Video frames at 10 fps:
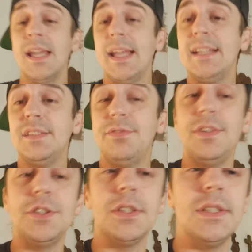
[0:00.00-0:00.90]
It's
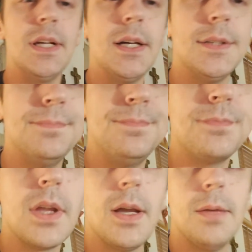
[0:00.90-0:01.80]
officially done.
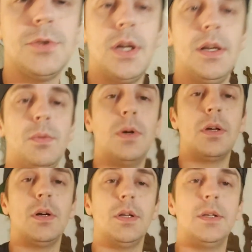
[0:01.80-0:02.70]
I'm trying to
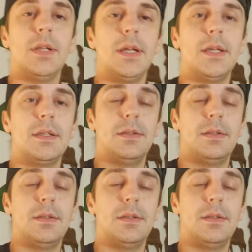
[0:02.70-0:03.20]
work on like